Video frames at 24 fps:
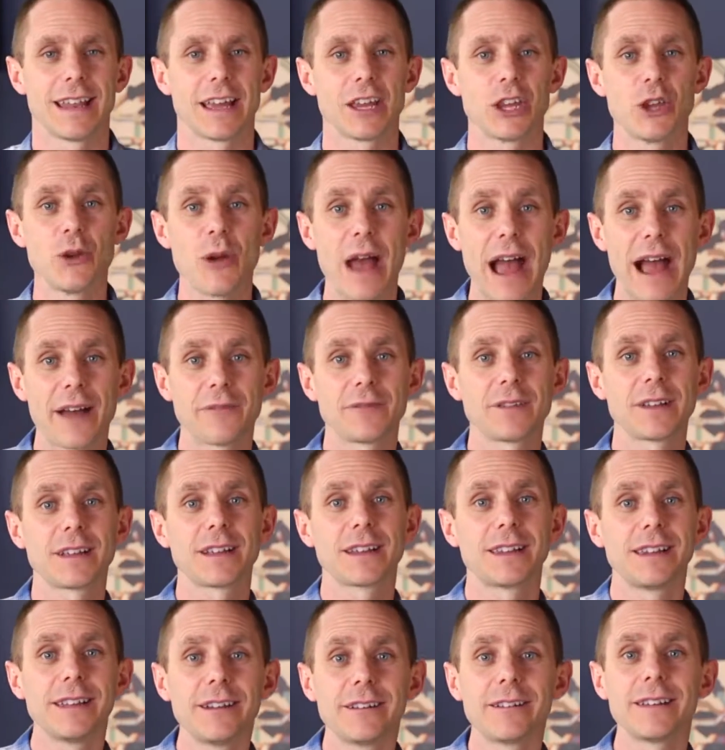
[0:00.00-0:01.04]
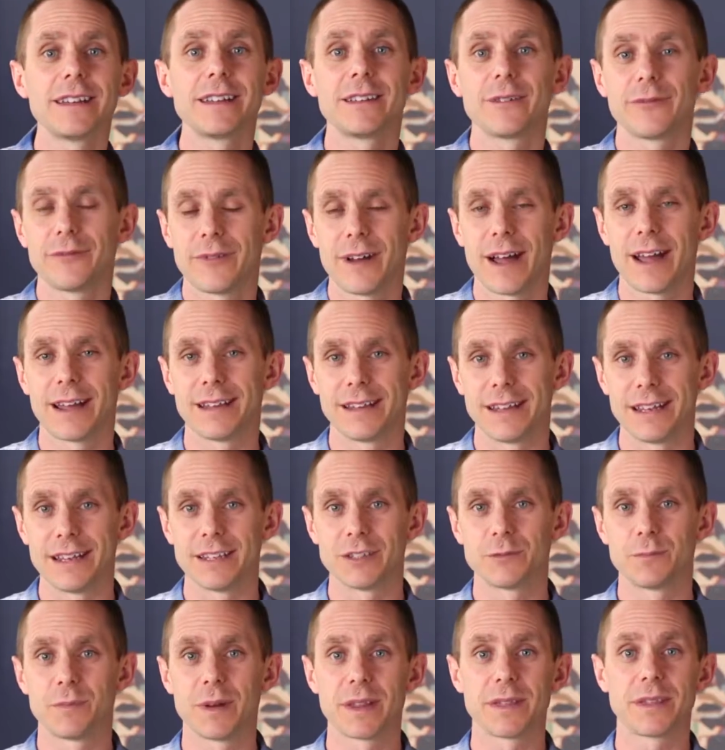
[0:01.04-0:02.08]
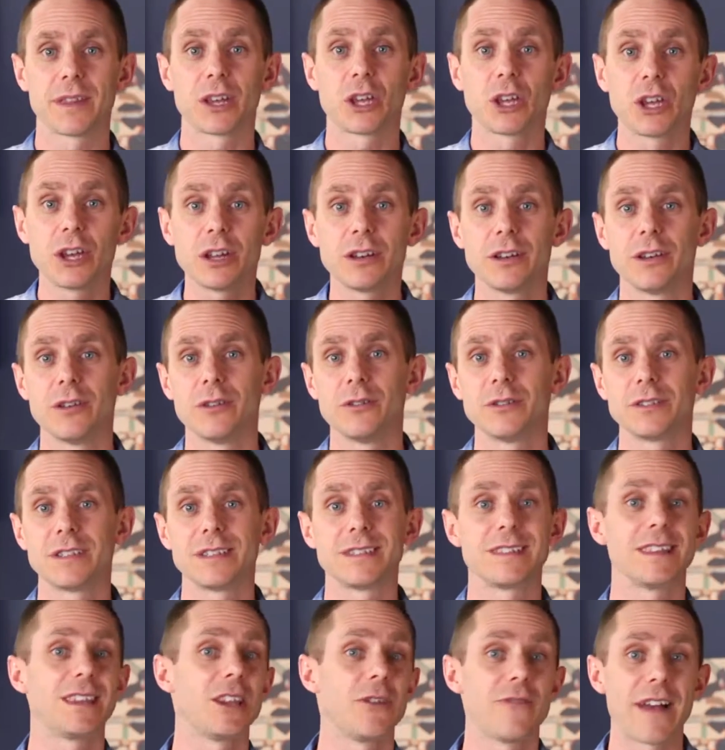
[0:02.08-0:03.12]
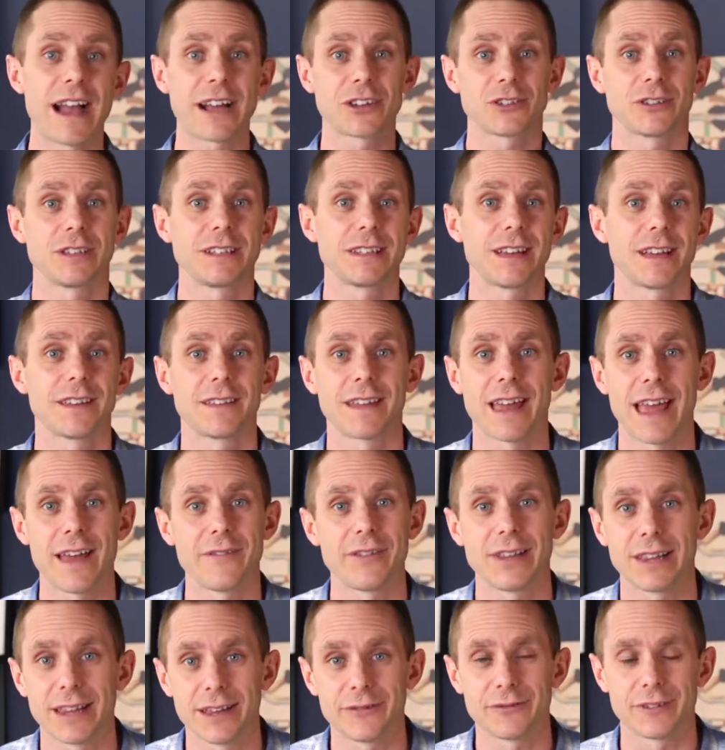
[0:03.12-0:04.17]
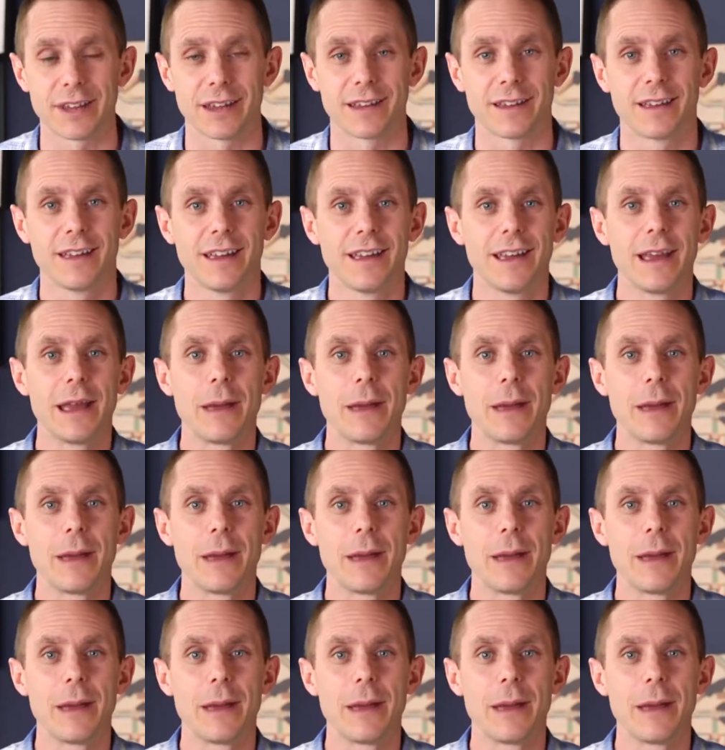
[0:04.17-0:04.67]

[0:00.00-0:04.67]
Now, you have to clearly define these, but the good news is that you've actually done the heavy lifting.